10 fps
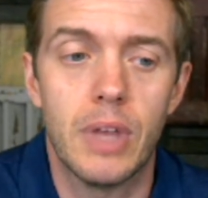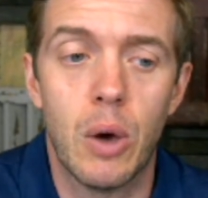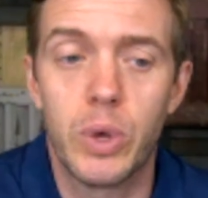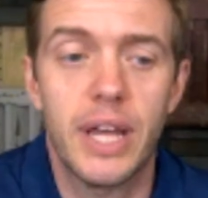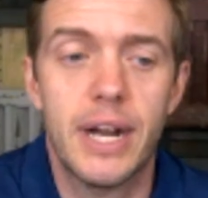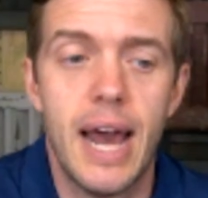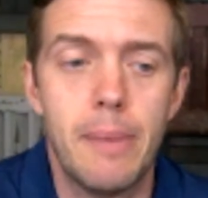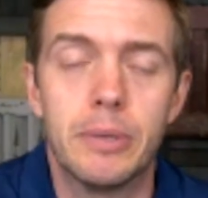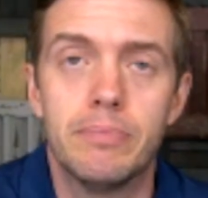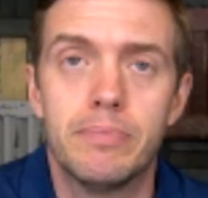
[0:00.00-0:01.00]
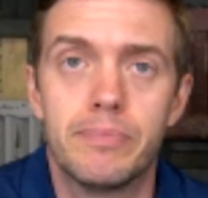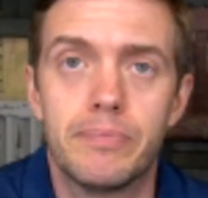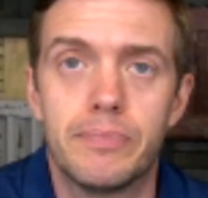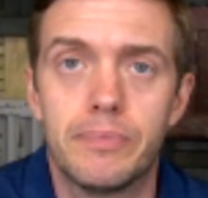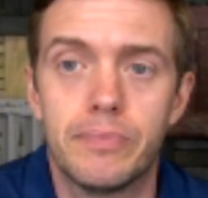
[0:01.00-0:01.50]
And we let it happen.
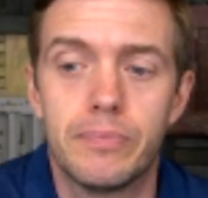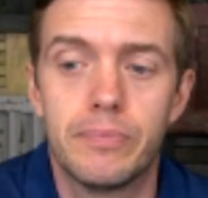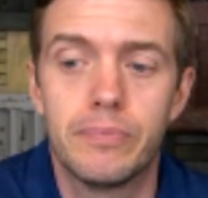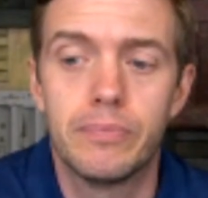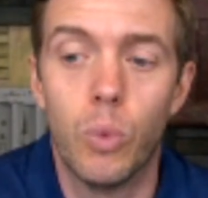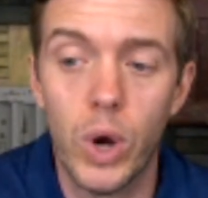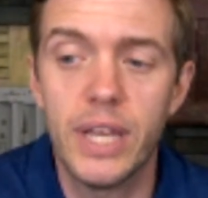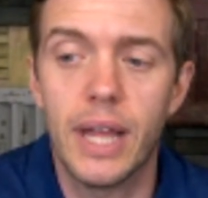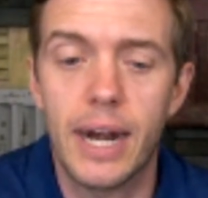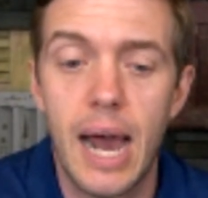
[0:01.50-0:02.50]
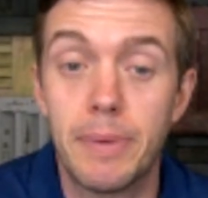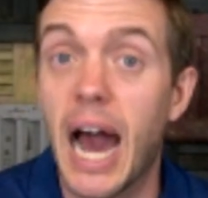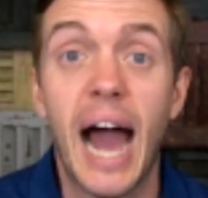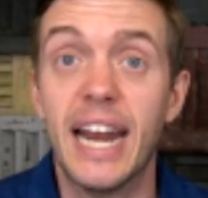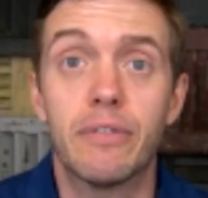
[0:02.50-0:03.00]
We let it happen.
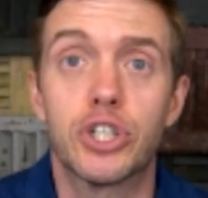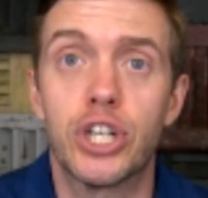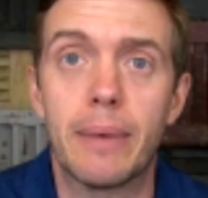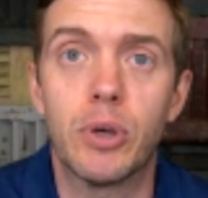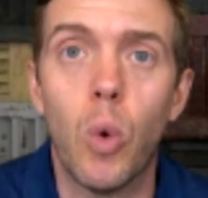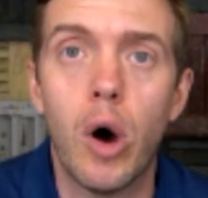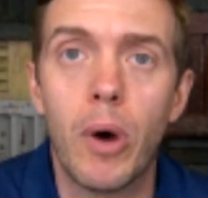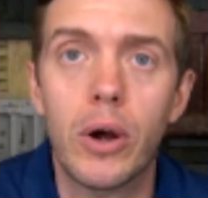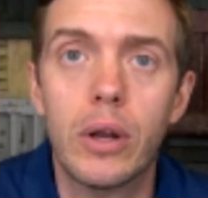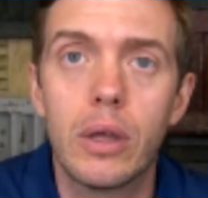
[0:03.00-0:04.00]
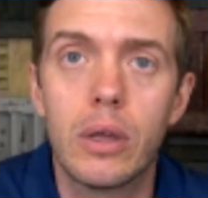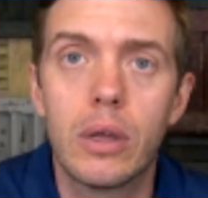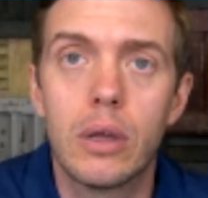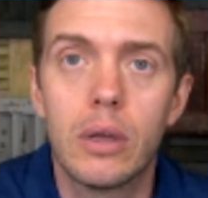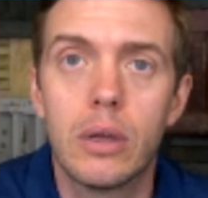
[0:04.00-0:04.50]
I never shopped at Walmart,
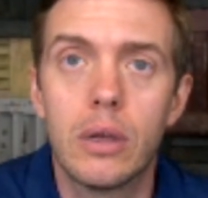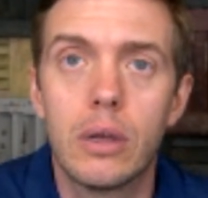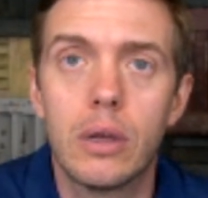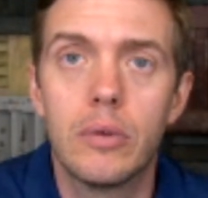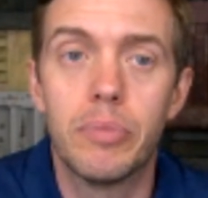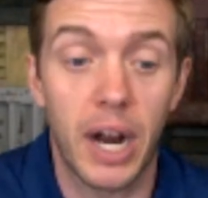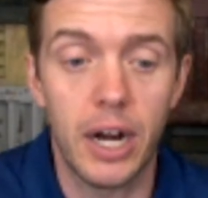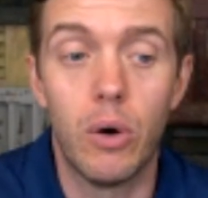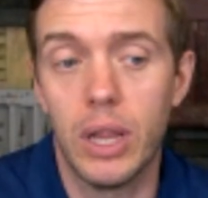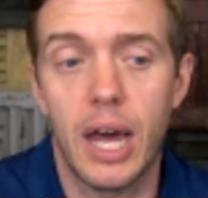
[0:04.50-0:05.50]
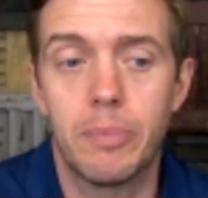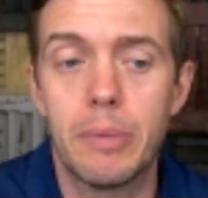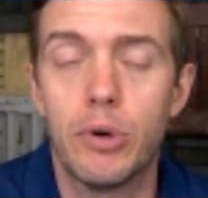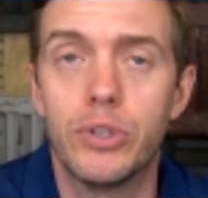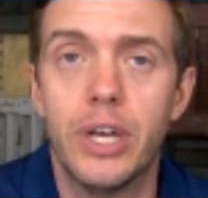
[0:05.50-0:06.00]
but I know a lot of
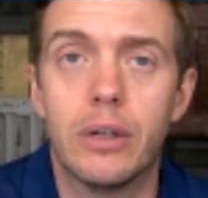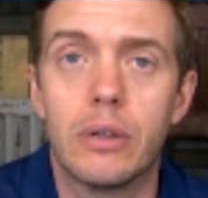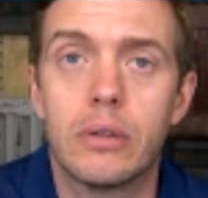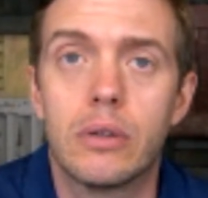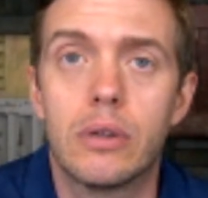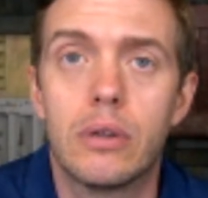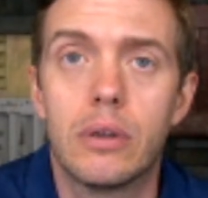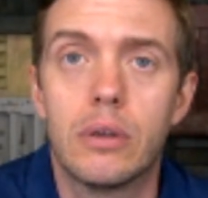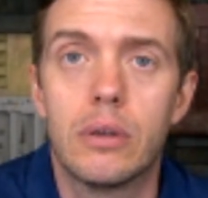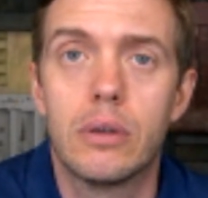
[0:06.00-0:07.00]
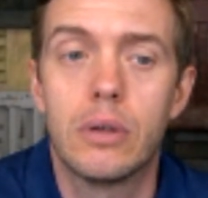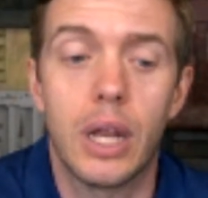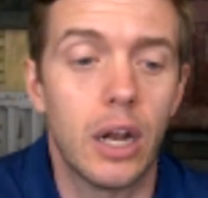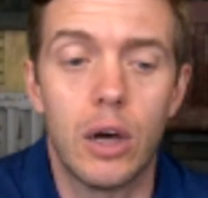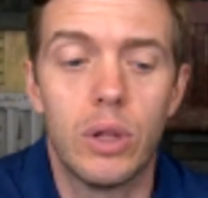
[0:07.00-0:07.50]
people who did.
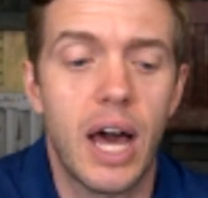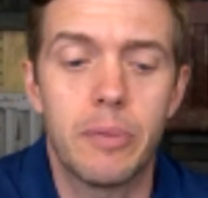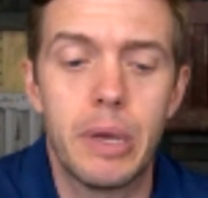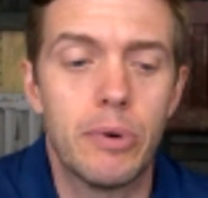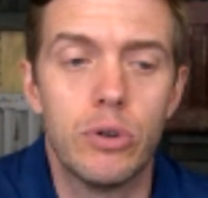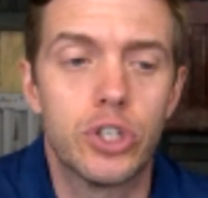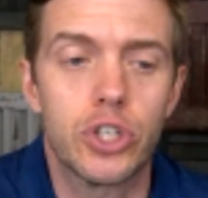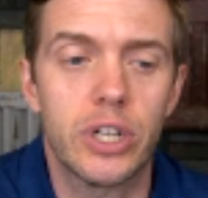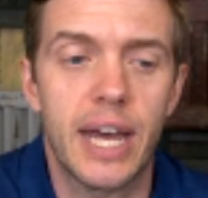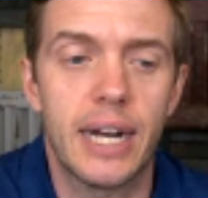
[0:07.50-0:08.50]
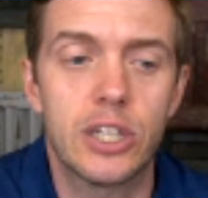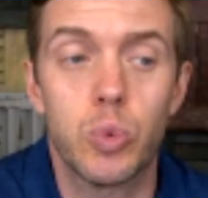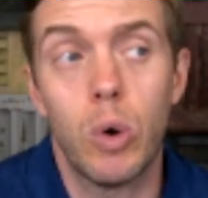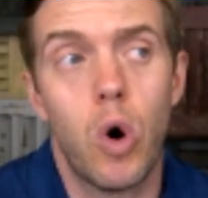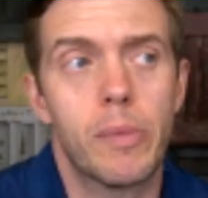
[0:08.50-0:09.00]
And I know a lot of people who just look at it
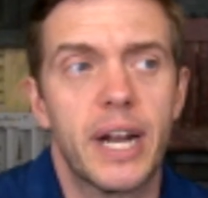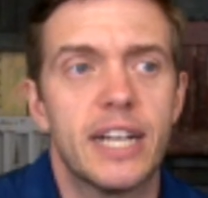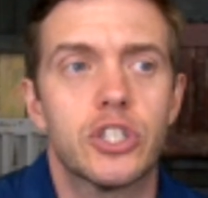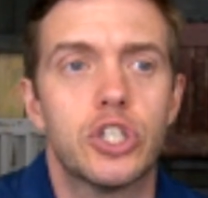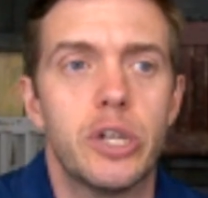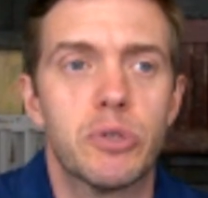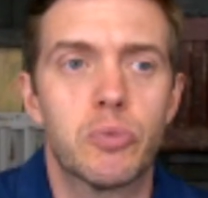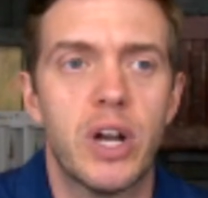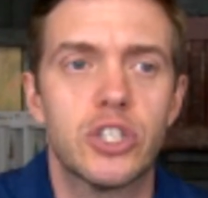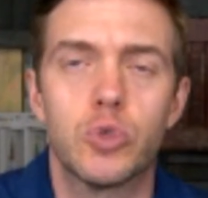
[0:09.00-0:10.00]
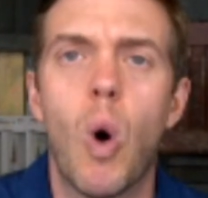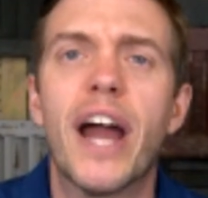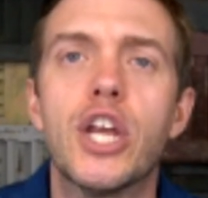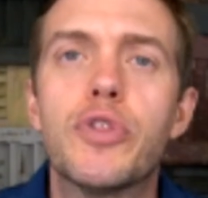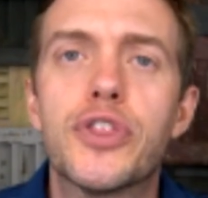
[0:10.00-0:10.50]
as, well, Walmart has the cheapest prices.
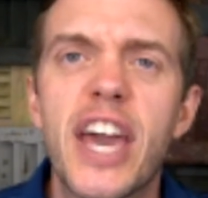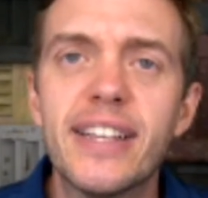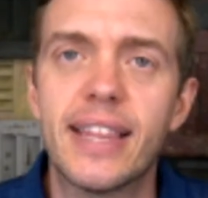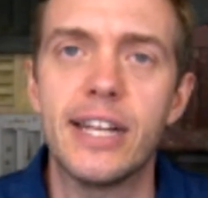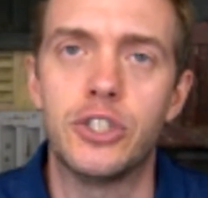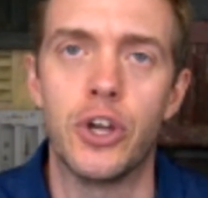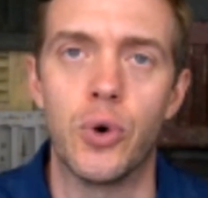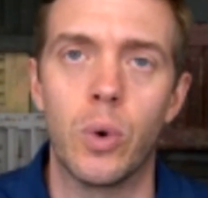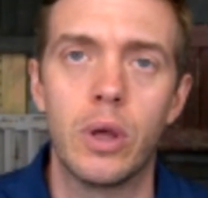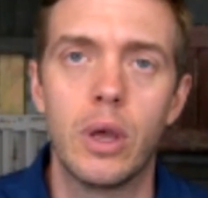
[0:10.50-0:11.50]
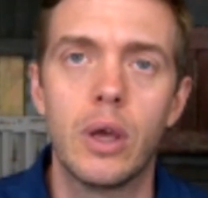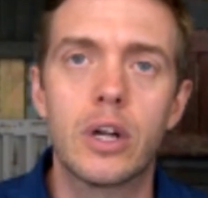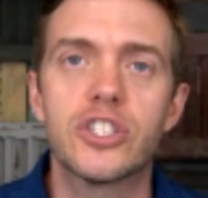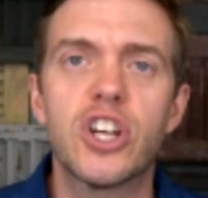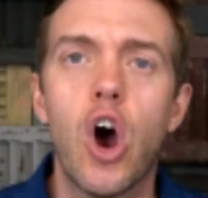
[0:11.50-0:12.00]
Why do you think they do?
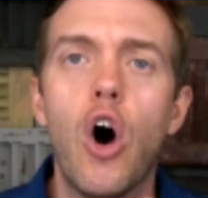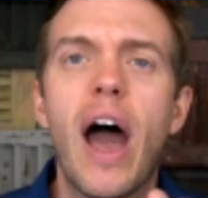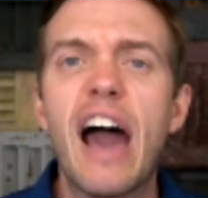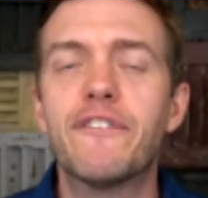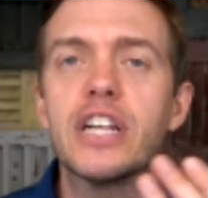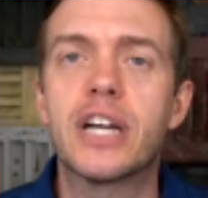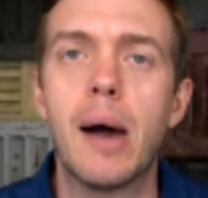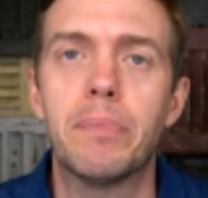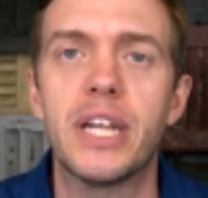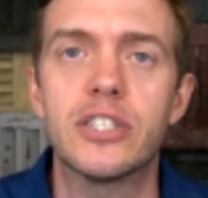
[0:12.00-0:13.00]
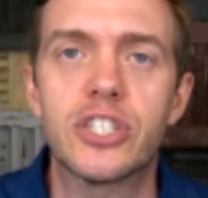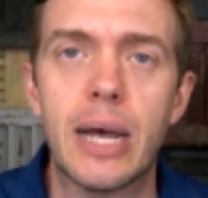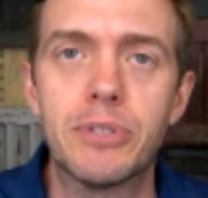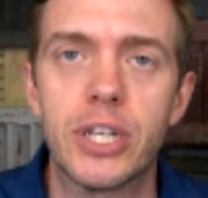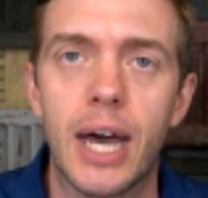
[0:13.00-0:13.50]
Because their whole effing company is
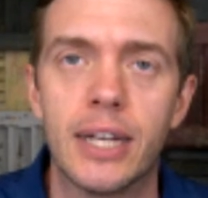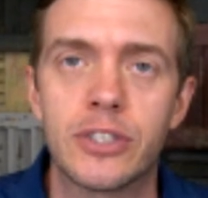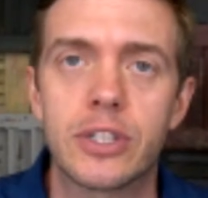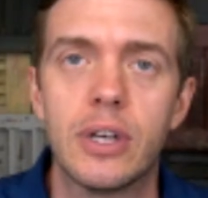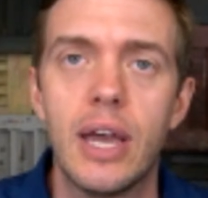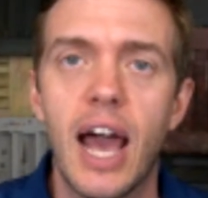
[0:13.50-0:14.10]
subsidized.